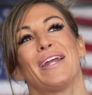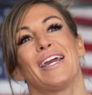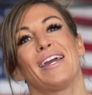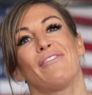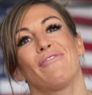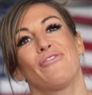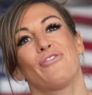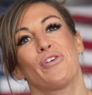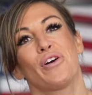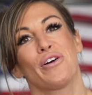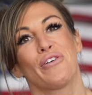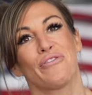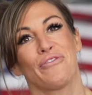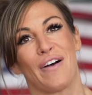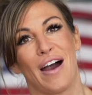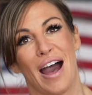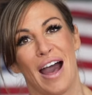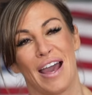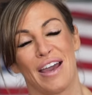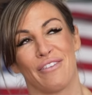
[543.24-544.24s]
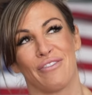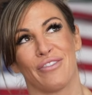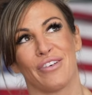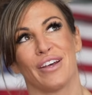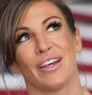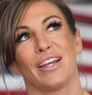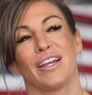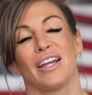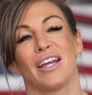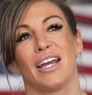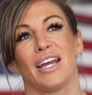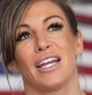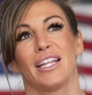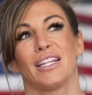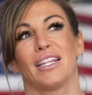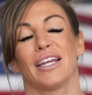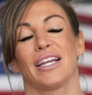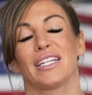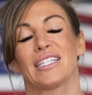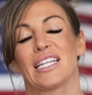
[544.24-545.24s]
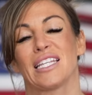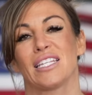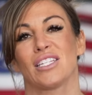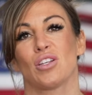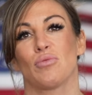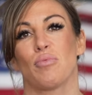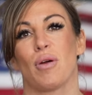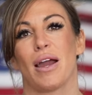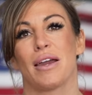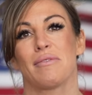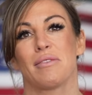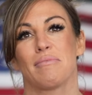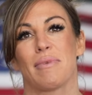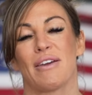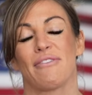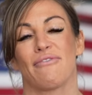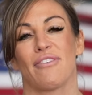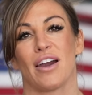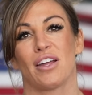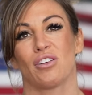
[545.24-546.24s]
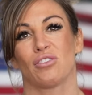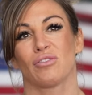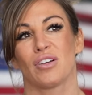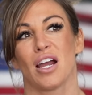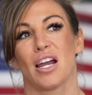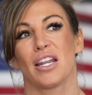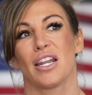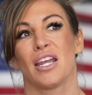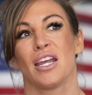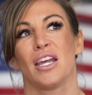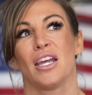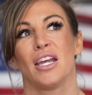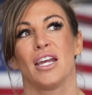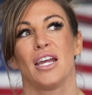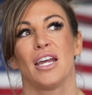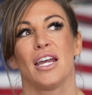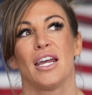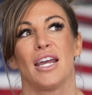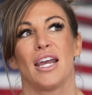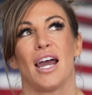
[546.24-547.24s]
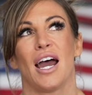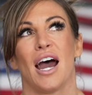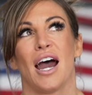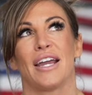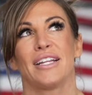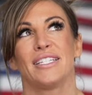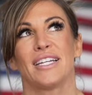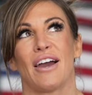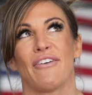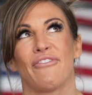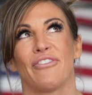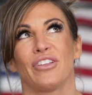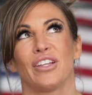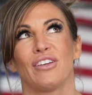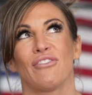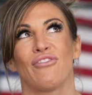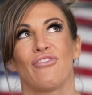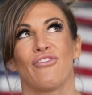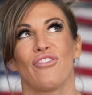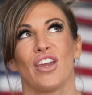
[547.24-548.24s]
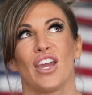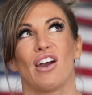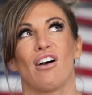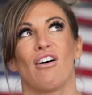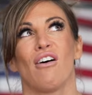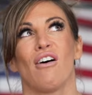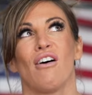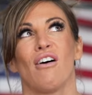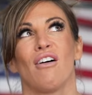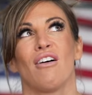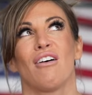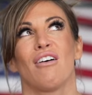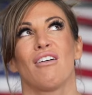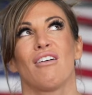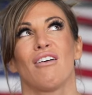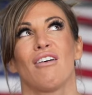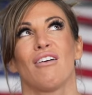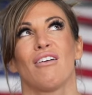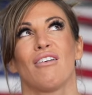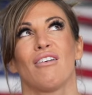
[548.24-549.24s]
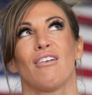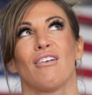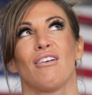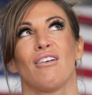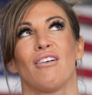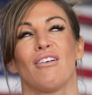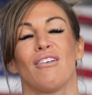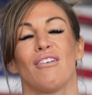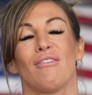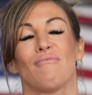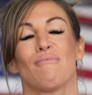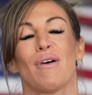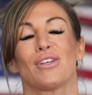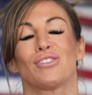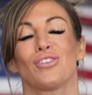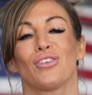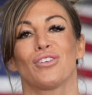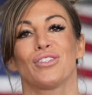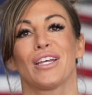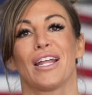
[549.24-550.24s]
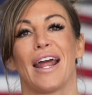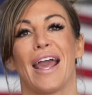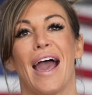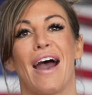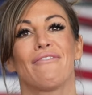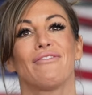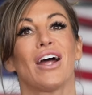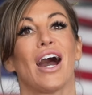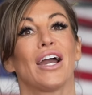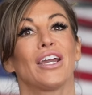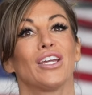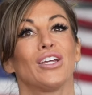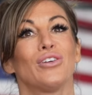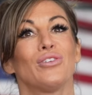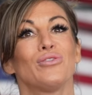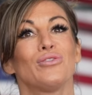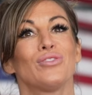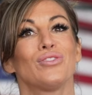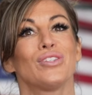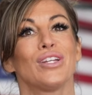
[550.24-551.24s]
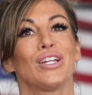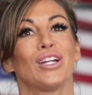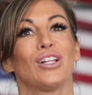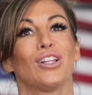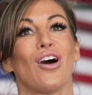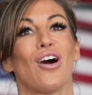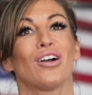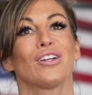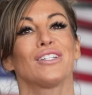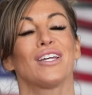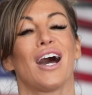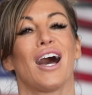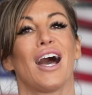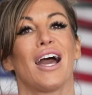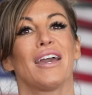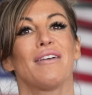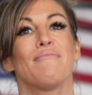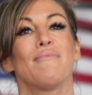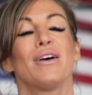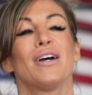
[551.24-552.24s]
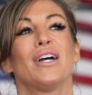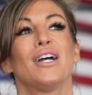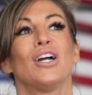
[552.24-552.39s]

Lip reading: hit 405, and like I said, this will probably be my final run. I definitely feel muscles that I have not used in a long time